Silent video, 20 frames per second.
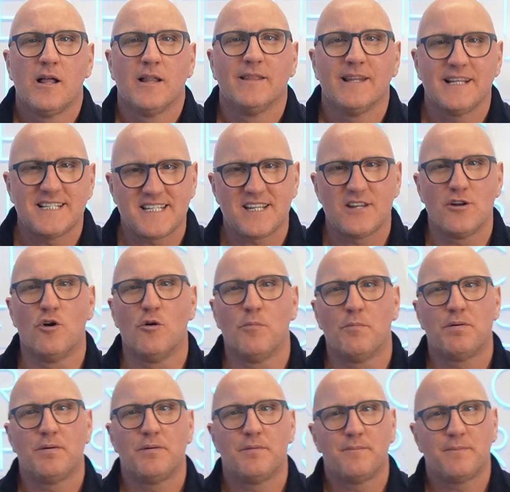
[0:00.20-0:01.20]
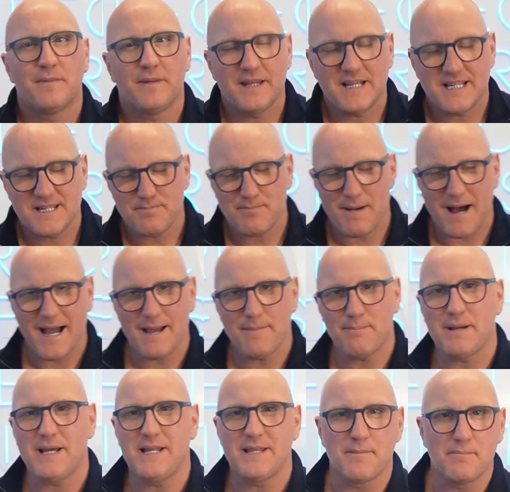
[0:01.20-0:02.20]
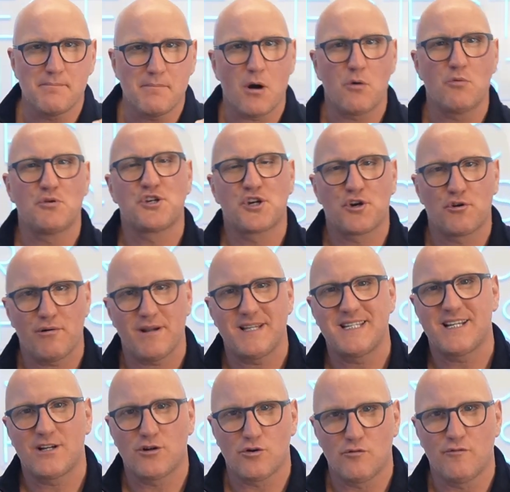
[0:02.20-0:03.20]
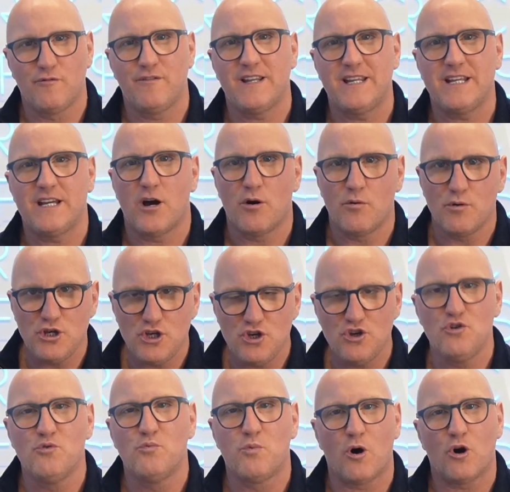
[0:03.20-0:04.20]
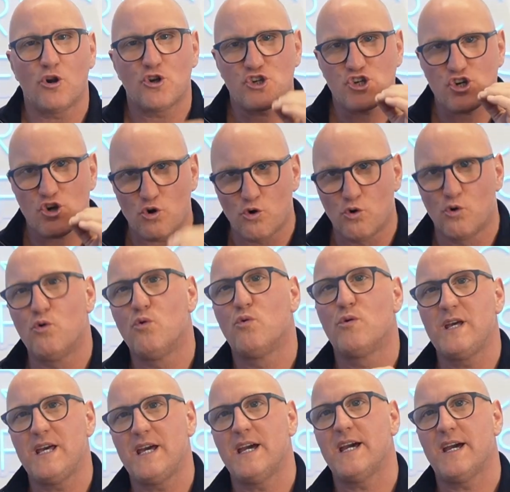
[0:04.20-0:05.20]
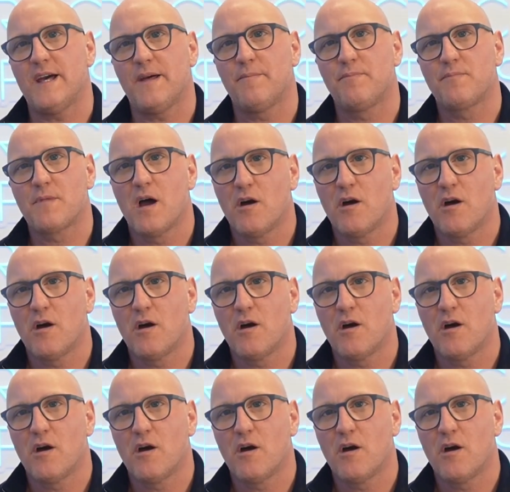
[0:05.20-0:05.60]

Listen up, this might be the most critical video you watch all year.